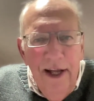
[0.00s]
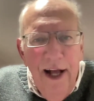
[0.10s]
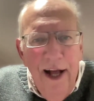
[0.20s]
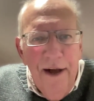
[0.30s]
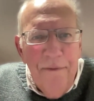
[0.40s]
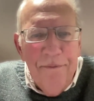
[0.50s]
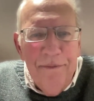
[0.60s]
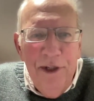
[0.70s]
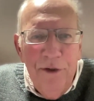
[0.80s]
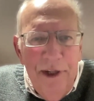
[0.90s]

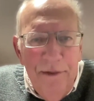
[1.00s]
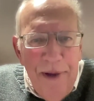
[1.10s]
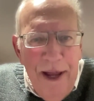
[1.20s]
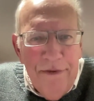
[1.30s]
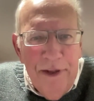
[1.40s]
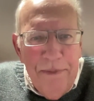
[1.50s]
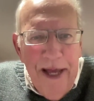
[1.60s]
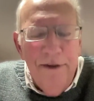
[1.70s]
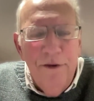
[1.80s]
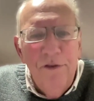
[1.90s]
You didn't pay for the
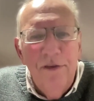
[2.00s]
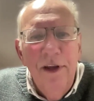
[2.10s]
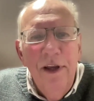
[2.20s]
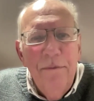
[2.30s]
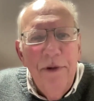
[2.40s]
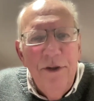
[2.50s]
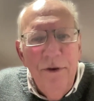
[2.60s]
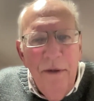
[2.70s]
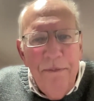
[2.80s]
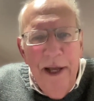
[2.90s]
panels, but you
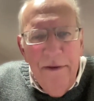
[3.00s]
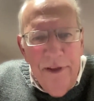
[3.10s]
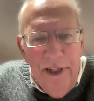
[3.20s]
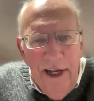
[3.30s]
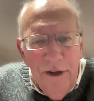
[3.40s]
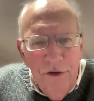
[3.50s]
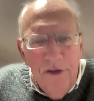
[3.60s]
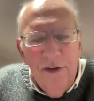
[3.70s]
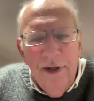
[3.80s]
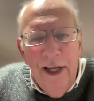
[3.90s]
are paying for the
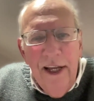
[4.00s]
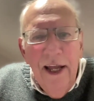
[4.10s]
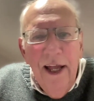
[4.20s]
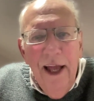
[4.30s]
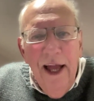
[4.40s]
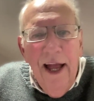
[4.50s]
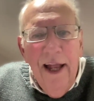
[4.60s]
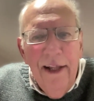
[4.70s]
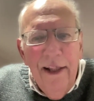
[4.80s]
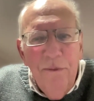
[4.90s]
electricity.
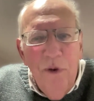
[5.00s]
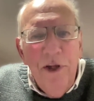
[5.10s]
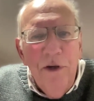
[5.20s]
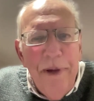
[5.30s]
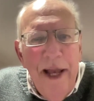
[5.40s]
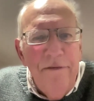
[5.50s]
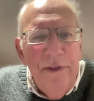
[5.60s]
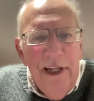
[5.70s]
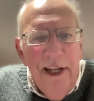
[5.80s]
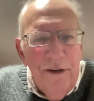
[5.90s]
And what you're paying for
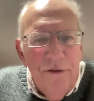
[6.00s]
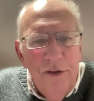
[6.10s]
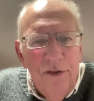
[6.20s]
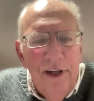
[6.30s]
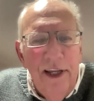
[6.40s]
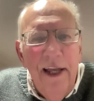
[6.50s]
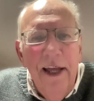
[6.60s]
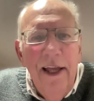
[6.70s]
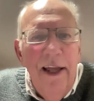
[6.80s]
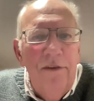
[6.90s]
the electricity
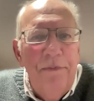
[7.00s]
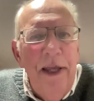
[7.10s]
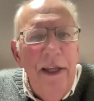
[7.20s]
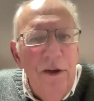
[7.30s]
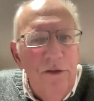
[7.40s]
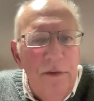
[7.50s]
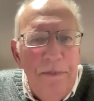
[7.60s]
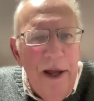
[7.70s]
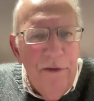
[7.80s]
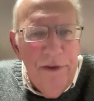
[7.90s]
is being used to
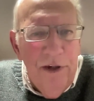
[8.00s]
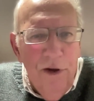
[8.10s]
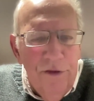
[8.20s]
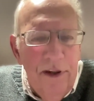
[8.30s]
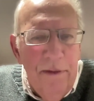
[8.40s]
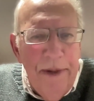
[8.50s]
pay off the cost of the